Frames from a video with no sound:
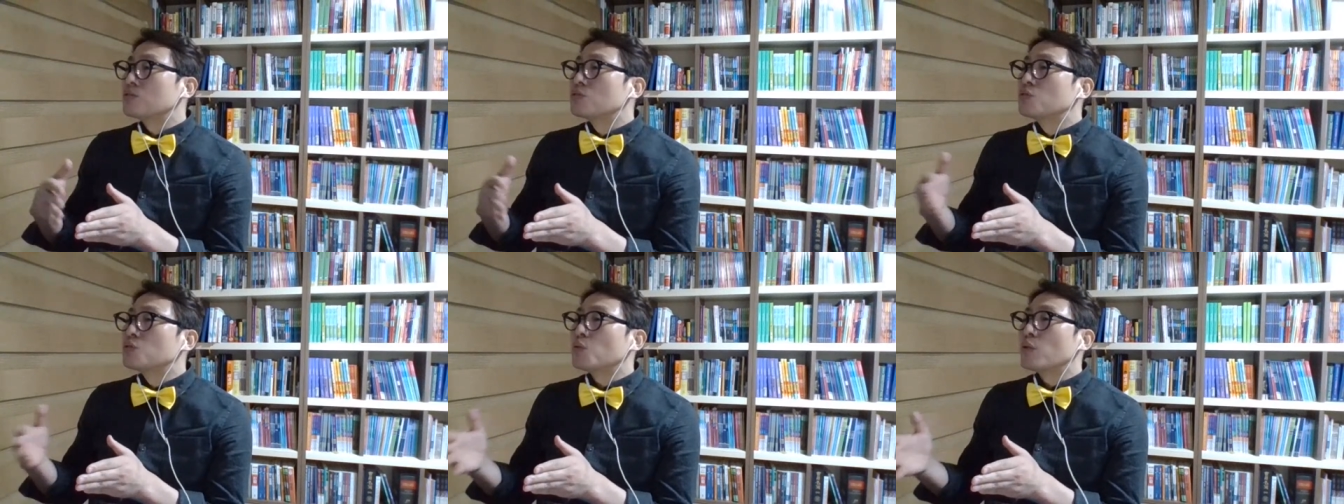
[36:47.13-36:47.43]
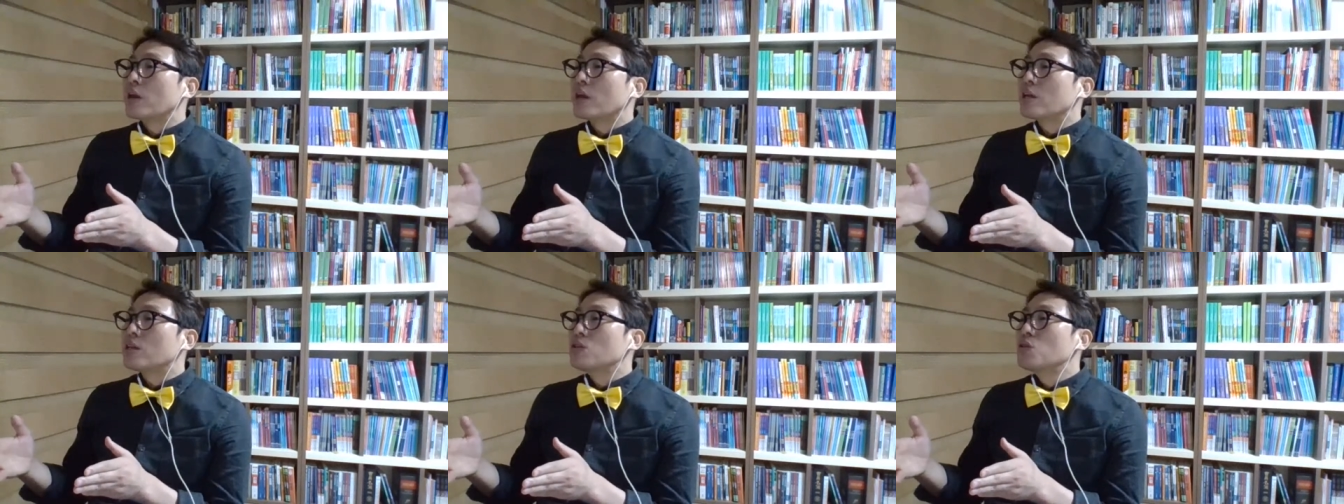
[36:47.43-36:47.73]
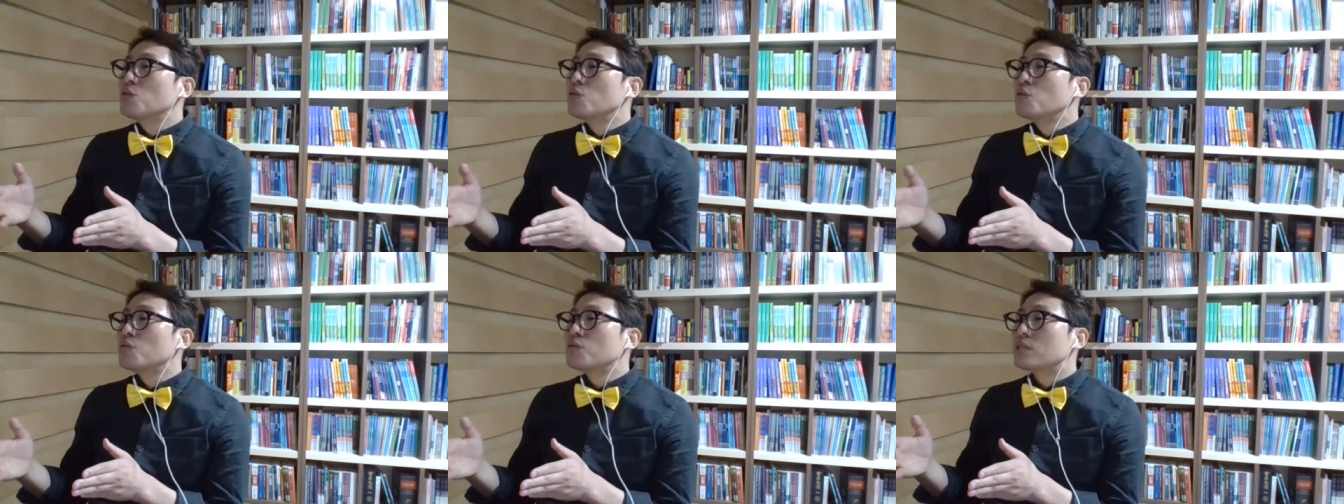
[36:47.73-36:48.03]
doing
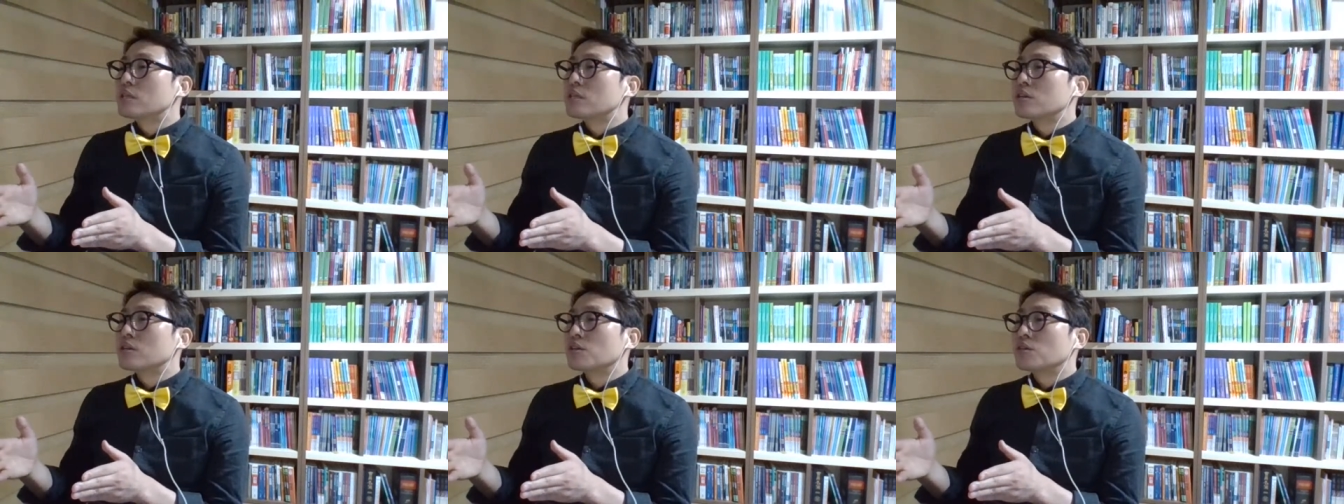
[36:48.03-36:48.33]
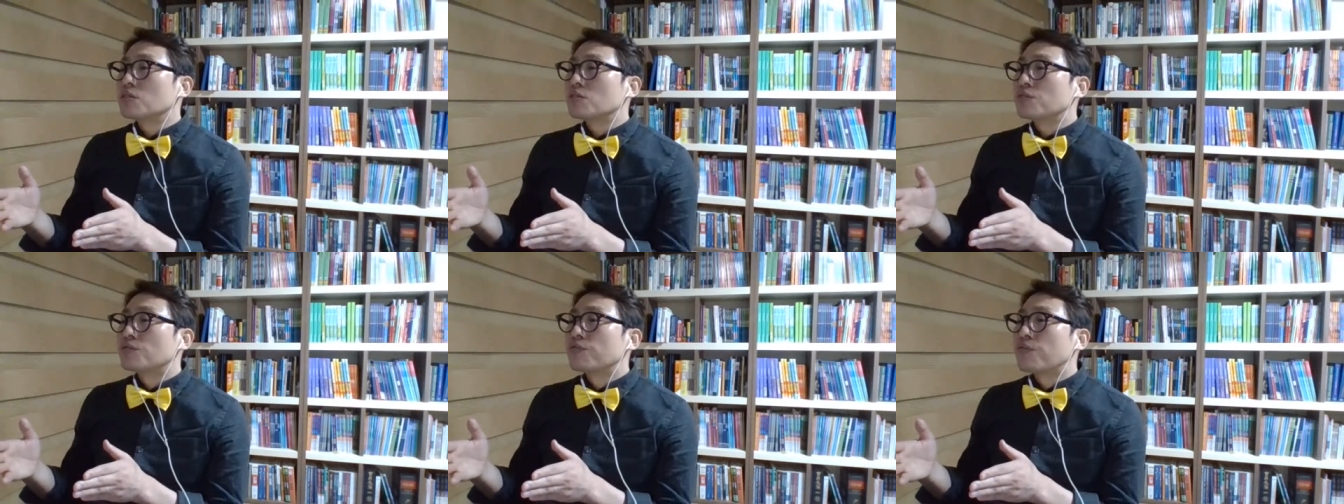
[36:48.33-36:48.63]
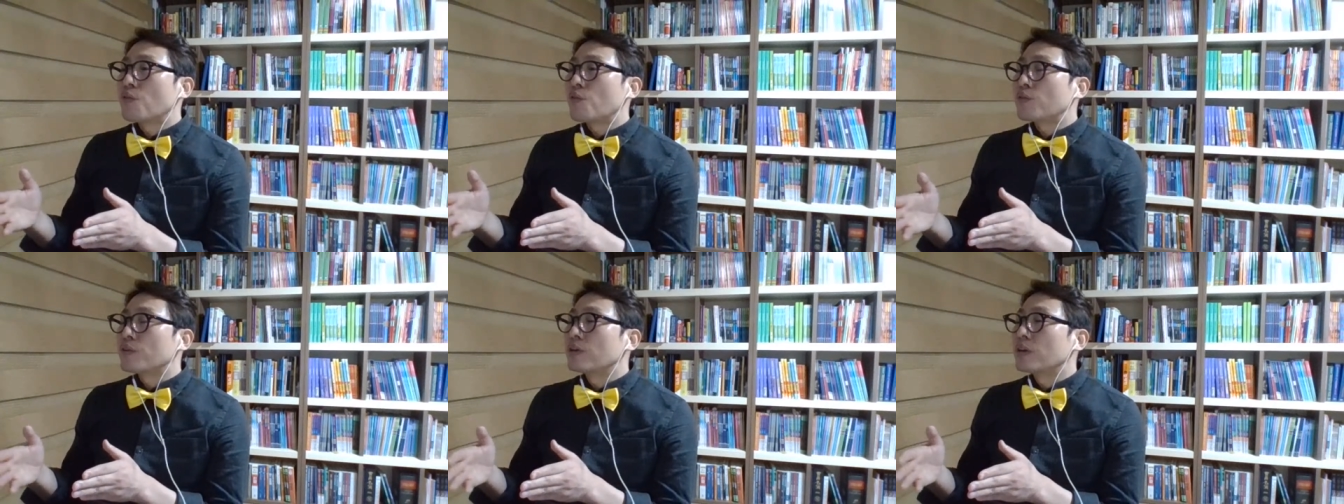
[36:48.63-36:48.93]
using
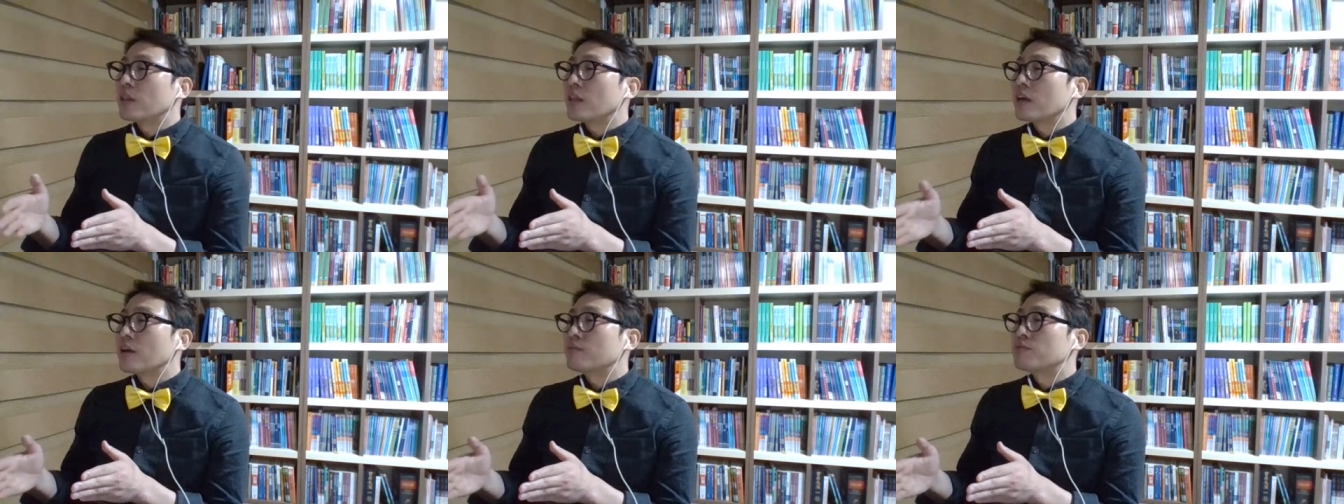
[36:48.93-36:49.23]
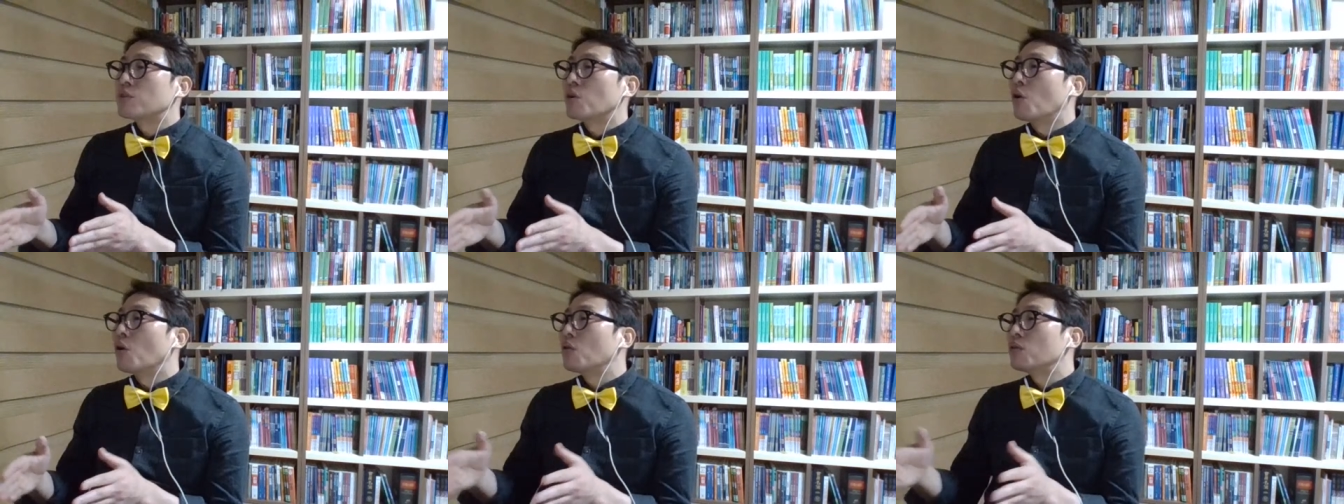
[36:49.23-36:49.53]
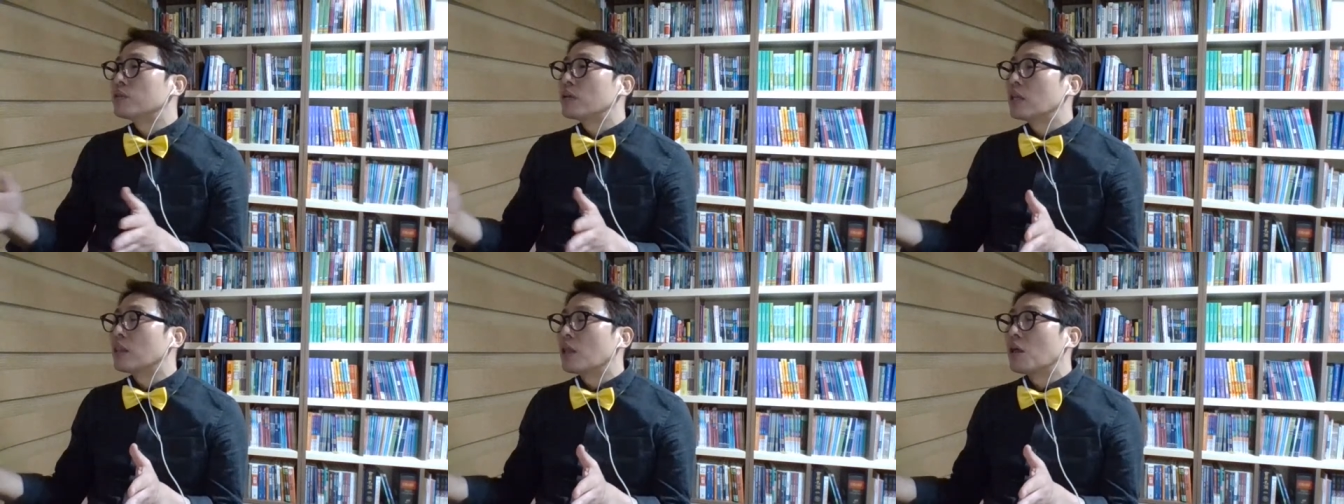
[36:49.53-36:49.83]
forklift all
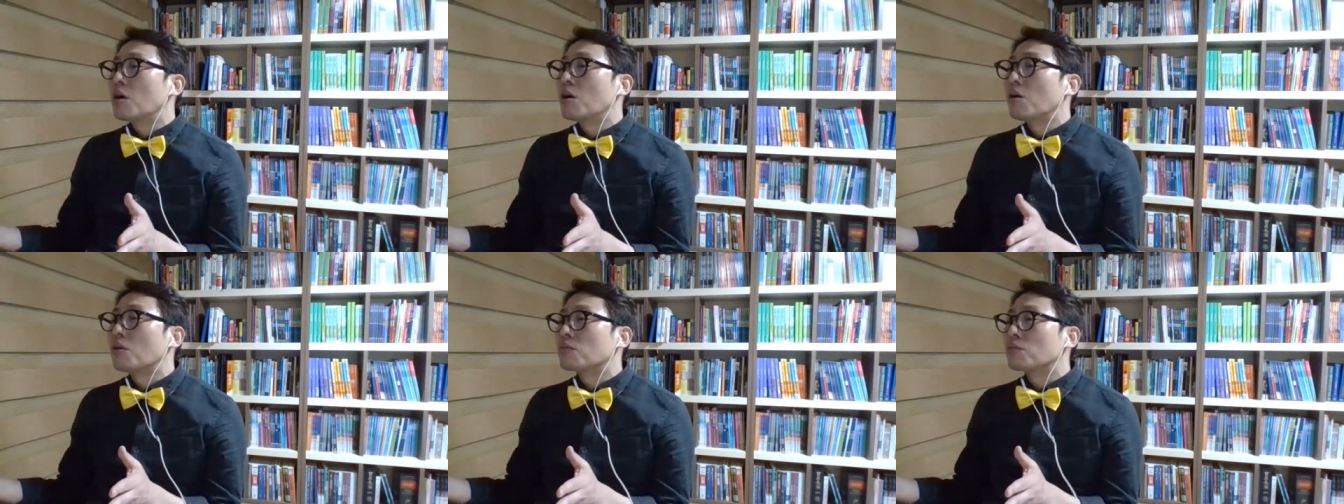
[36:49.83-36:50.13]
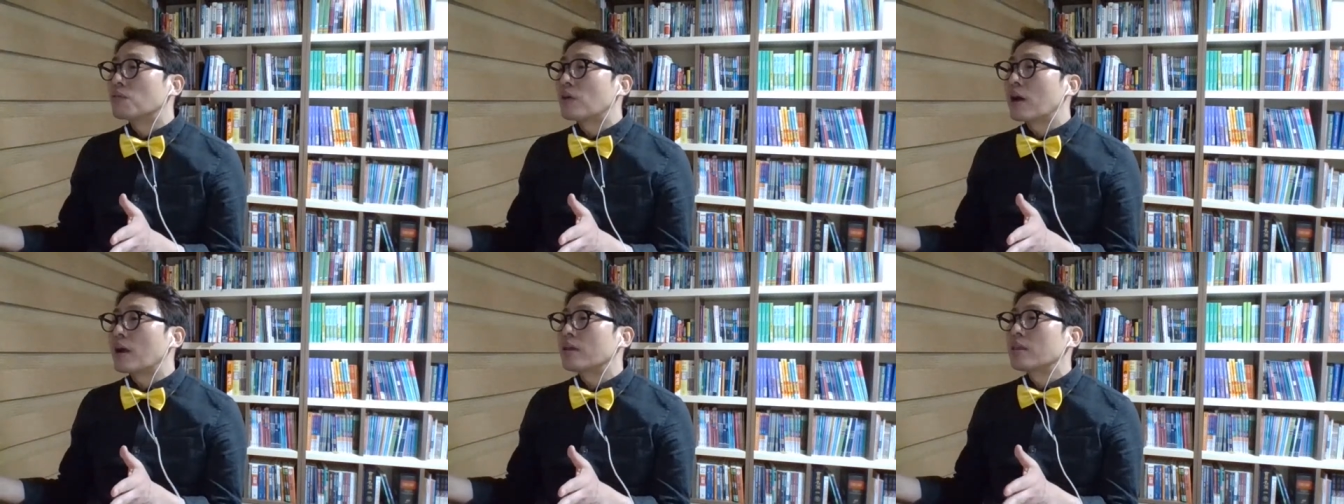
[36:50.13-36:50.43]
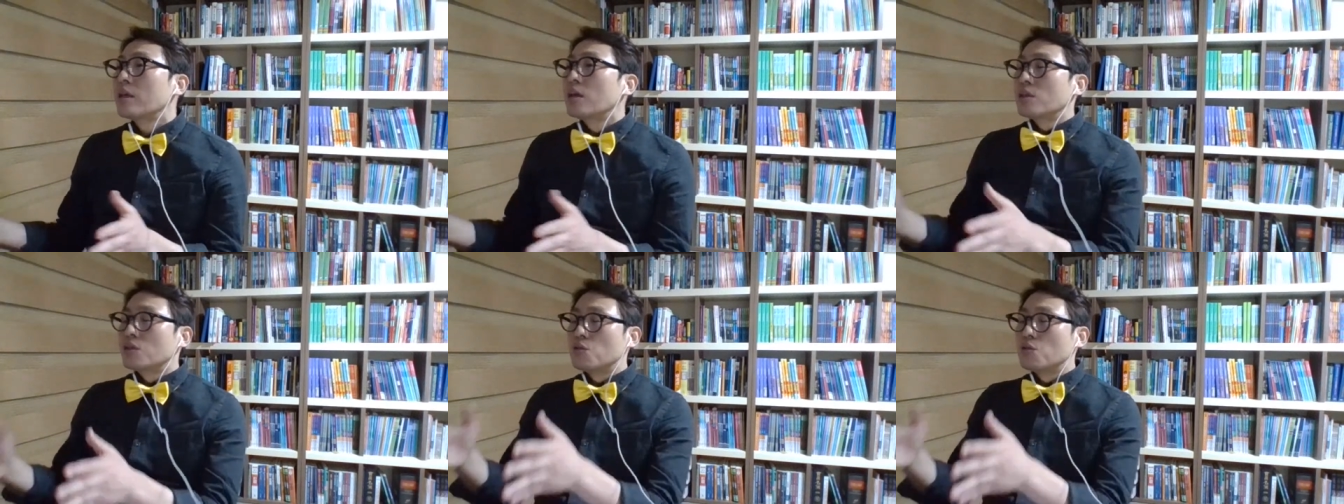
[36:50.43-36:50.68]
day long, right?